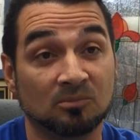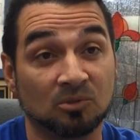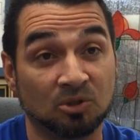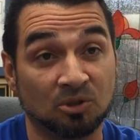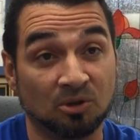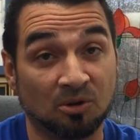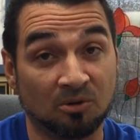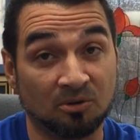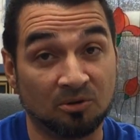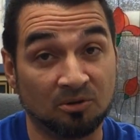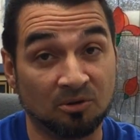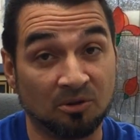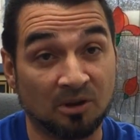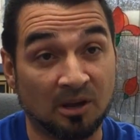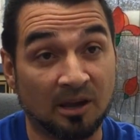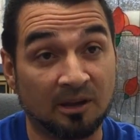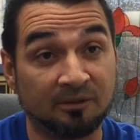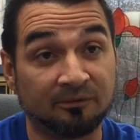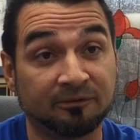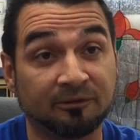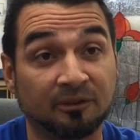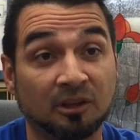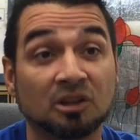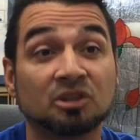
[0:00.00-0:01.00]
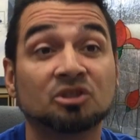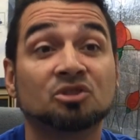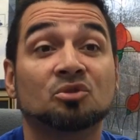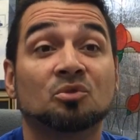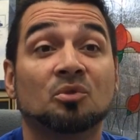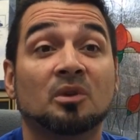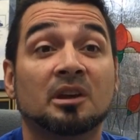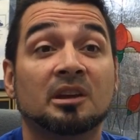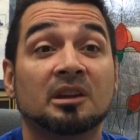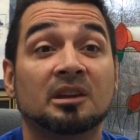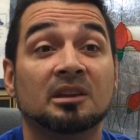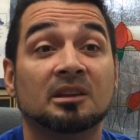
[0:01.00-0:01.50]
you're not
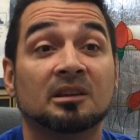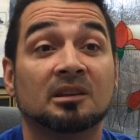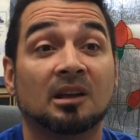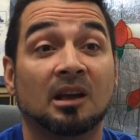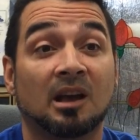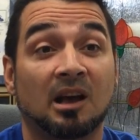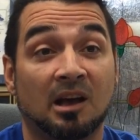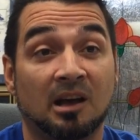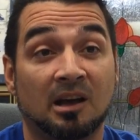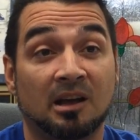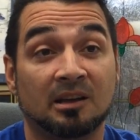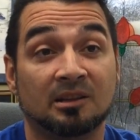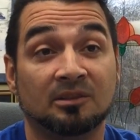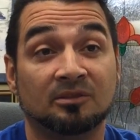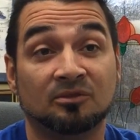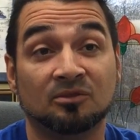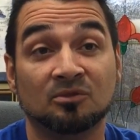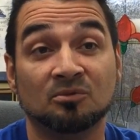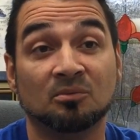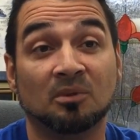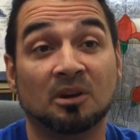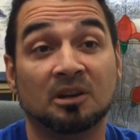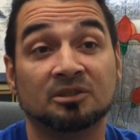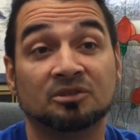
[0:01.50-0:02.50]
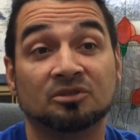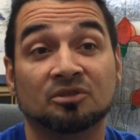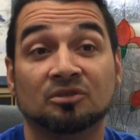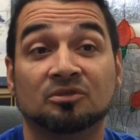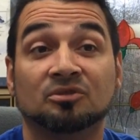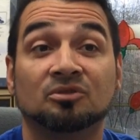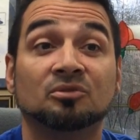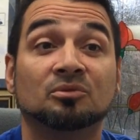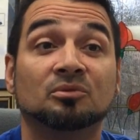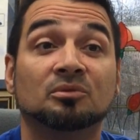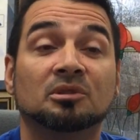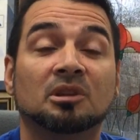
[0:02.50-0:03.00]
fluctuating high too much
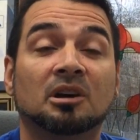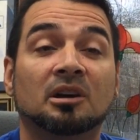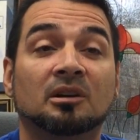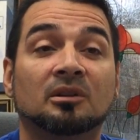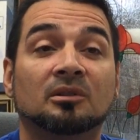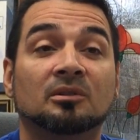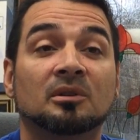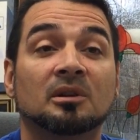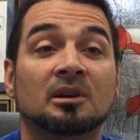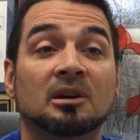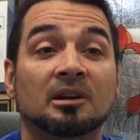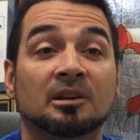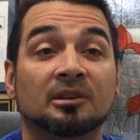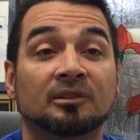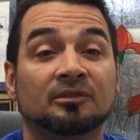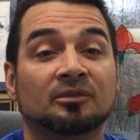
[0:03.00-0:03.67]
or too low,